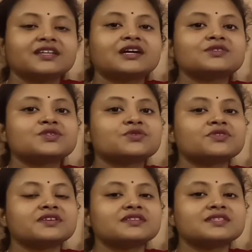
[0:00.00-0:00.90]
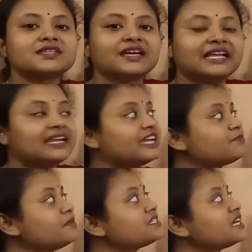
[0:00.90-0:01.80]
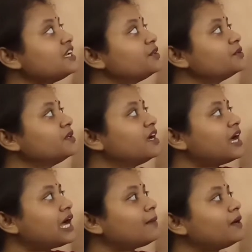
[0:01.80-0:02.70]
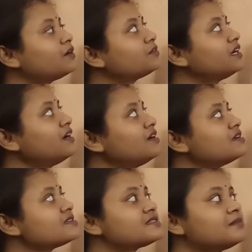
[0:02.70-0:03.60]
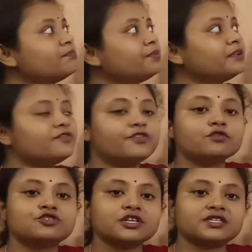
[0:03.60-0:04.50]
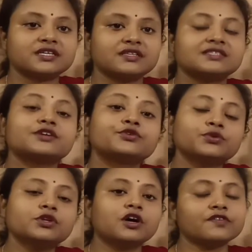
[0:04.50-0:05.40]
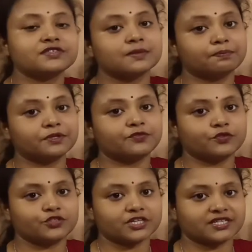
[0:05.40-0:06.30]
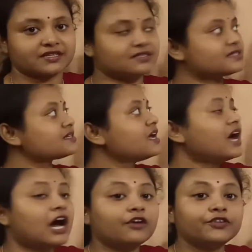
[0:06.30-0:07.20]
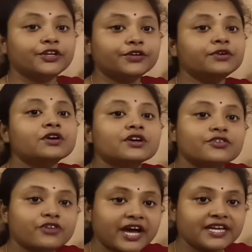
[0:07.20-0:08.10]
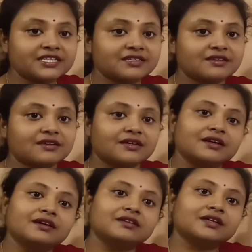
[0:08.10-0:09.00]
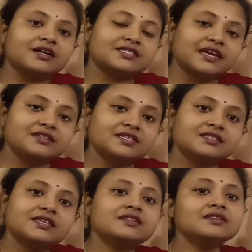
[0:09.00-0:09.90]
Now students, let me tell you about the simple future tense, the rule of simple future tense. How will you write a sentence in